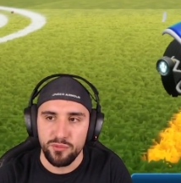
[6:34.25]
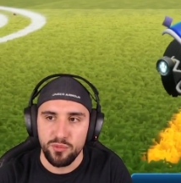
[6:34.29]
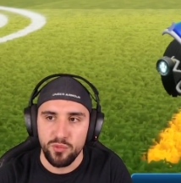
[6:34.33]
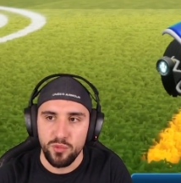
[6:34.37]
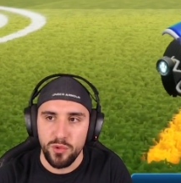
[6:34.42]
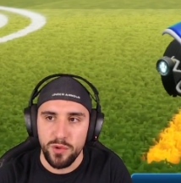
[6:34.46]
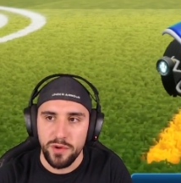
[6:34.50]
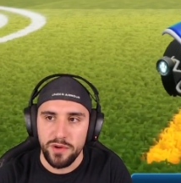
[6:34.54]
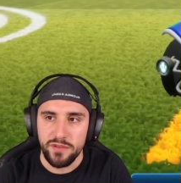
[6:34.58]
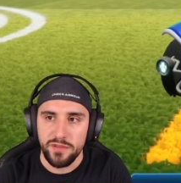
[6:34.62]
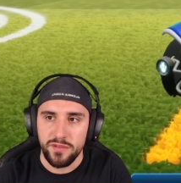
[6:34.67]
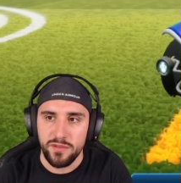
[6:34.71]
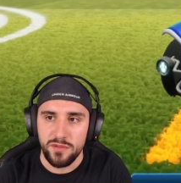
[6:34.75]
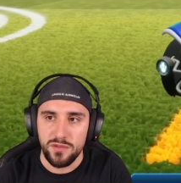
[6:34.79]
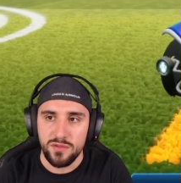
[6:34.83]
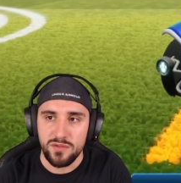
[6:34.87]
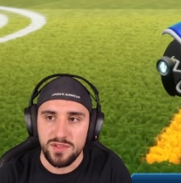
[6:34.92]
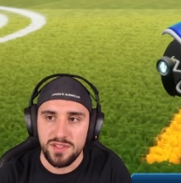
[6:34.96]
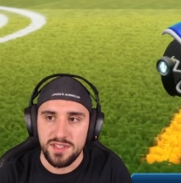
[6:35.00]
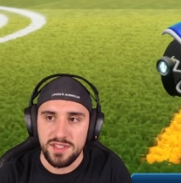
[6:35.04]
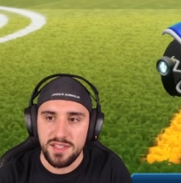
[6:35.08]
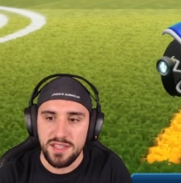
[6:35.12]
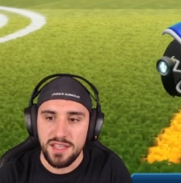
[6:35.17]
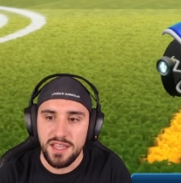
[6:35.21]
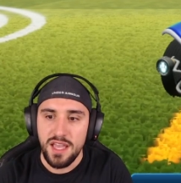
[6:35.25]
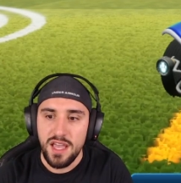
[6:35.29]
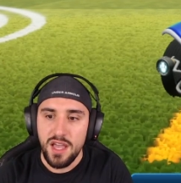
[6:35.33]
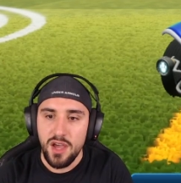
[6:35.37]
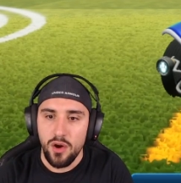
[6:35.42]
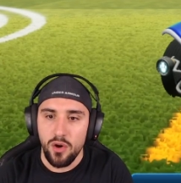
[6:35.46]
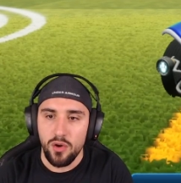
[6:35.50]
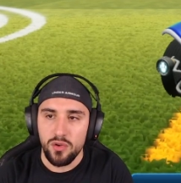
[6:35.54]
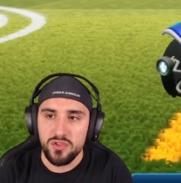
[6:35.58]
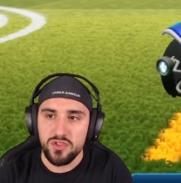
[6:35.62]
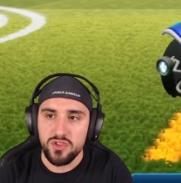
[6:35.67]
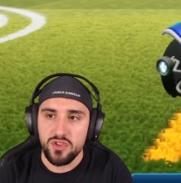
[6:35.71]
weird to see
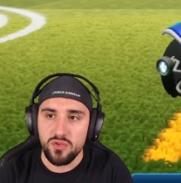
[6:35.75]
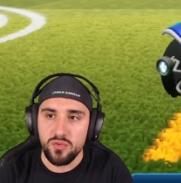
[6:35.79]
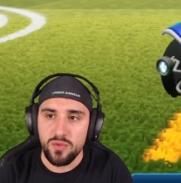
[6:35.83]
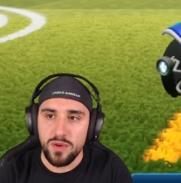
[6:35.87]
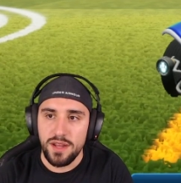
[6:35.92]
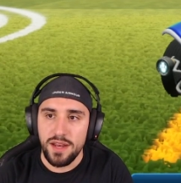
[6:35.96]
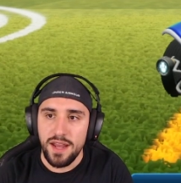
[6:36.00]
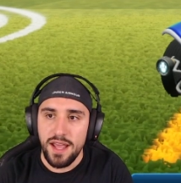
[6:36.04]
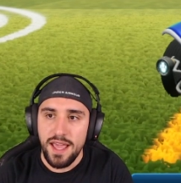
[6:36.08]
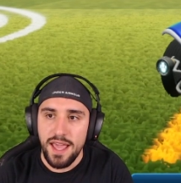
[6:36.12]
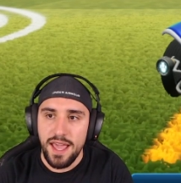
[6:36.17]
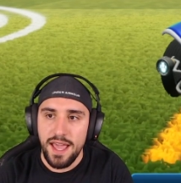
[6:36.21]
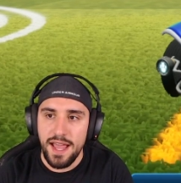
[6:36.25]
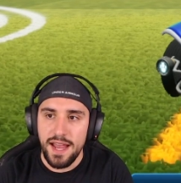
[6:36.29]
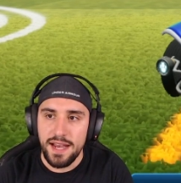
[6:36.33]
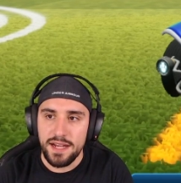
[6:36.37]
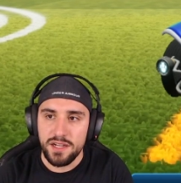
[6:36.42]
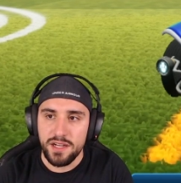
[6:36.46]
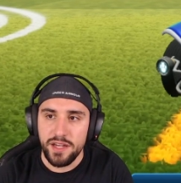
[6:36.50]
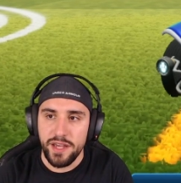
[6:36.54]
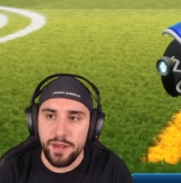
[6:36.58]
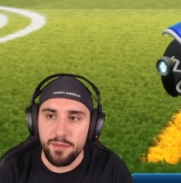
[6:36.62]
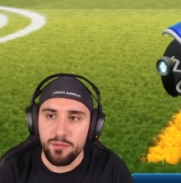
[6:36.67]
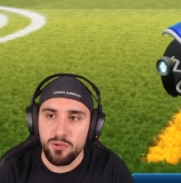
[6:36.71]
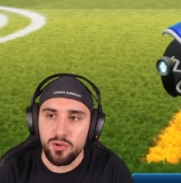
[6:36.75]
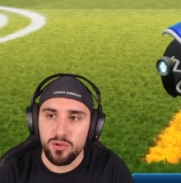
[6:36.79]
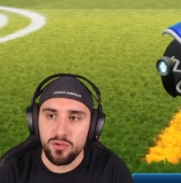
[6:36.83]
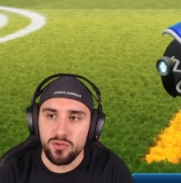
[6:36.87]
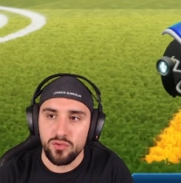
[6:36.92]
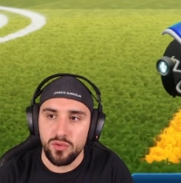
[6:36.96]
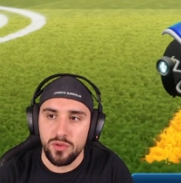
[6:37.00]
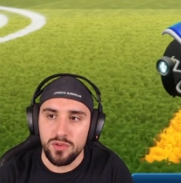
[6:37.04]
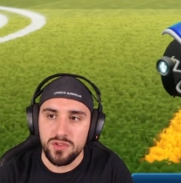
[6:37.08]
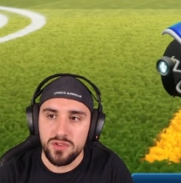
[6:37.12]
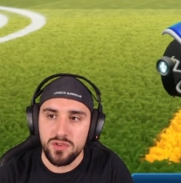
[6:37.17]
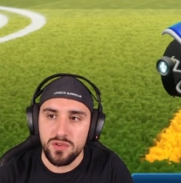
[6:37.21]
on screen and game
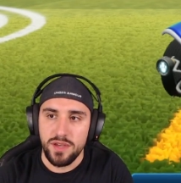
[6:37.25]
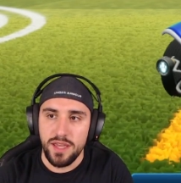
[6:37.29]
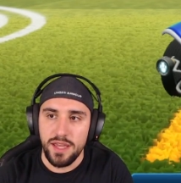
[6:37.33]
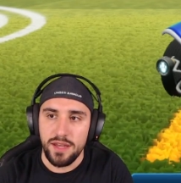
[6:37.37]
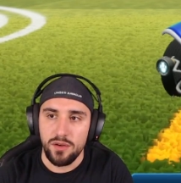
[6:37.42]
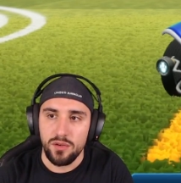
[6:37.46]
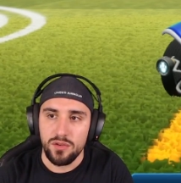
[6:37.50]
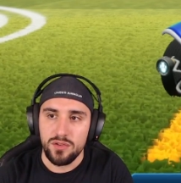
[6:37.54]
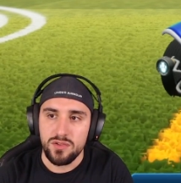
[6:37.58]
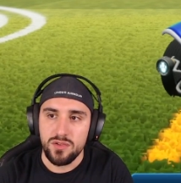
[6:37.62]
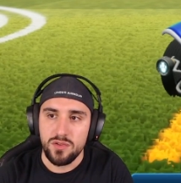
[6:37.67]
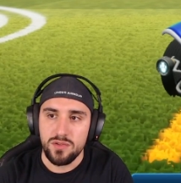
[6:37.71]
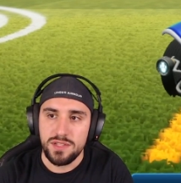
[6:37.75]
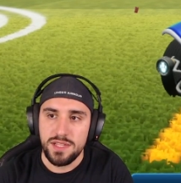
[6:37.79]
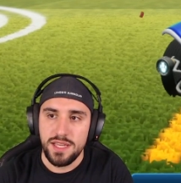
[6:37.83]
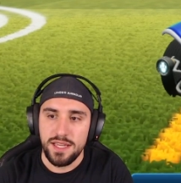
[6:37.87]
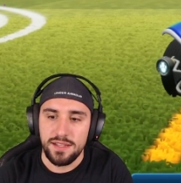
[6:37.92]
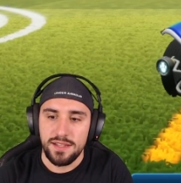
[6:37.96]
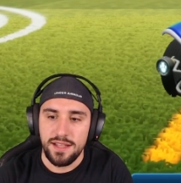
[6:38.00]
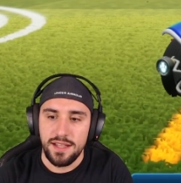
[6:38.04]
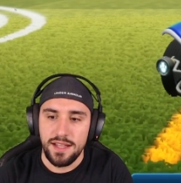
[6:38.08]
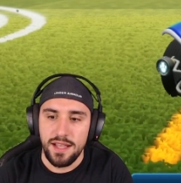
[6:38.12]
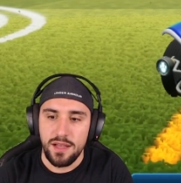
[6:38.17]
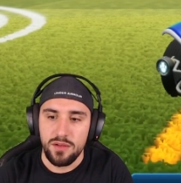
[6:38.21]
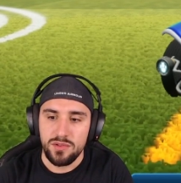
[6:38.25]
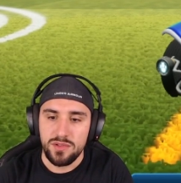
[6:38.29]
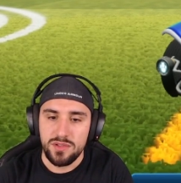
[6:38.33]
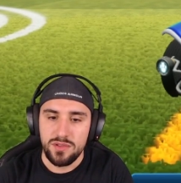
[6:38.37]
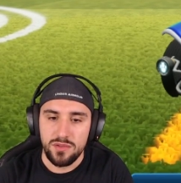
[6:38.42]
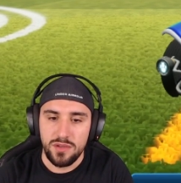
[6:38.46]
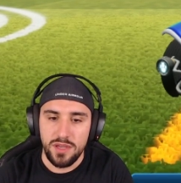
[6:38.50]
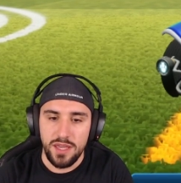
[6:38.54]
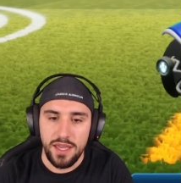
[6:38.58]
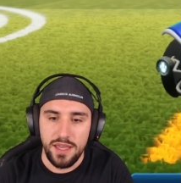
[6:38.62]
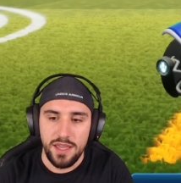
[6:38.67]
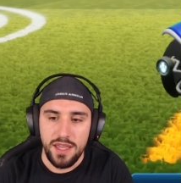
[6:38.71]
controls you can also take that out
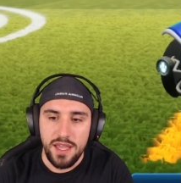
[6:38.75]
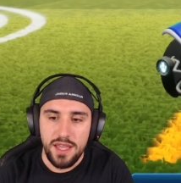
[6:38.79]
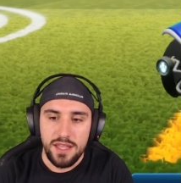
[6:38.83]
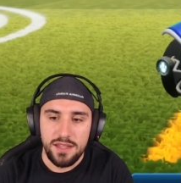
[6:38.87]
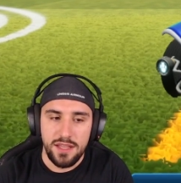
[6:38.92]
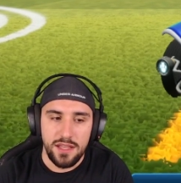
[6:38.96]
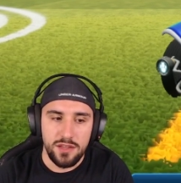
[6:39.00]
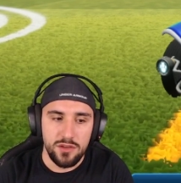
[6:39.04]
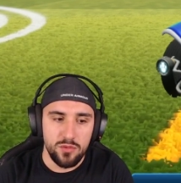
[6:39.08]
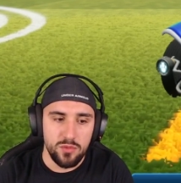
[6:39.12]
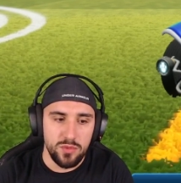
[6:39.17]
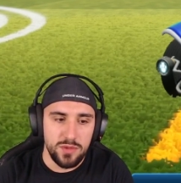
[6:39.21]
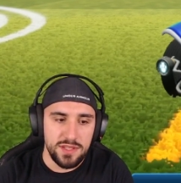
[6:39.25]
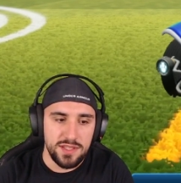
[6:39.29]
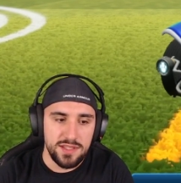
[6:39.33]
okay then you